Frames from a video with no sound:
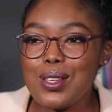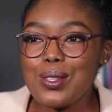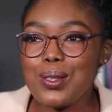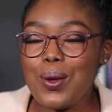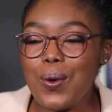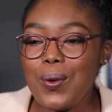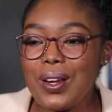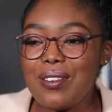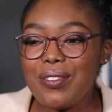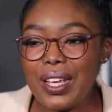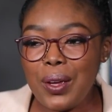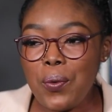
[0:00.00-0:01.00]
So
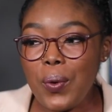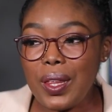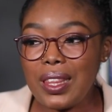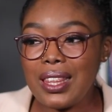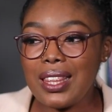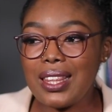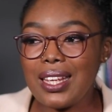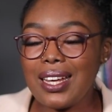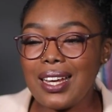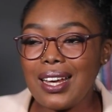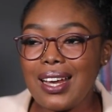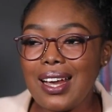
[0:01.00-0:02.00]
living with
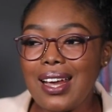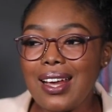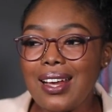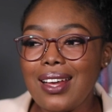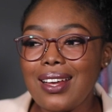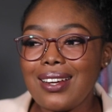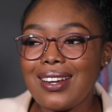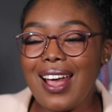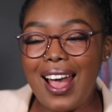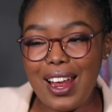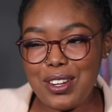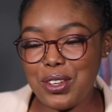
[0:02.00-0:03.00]
an
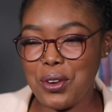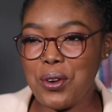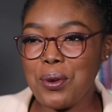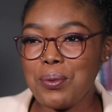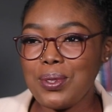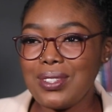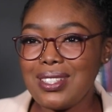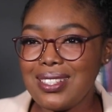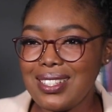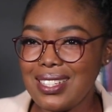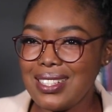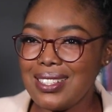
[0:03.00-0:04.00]
incurable
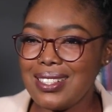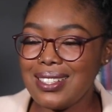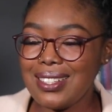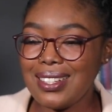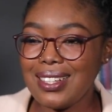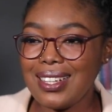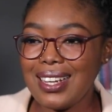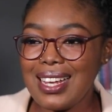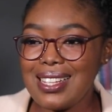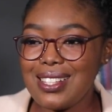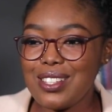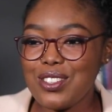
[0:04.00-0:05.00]
disease,
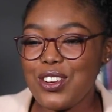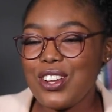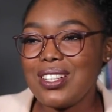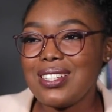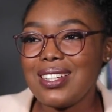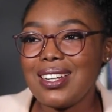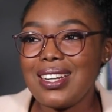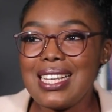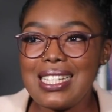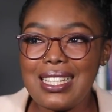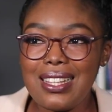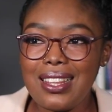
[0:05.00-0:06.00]
it's not an
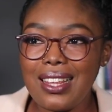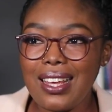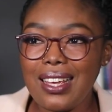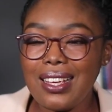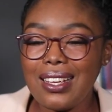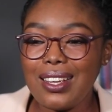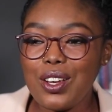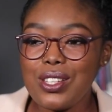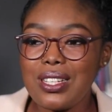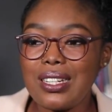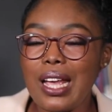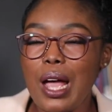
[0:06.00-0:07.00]
easy thing, because it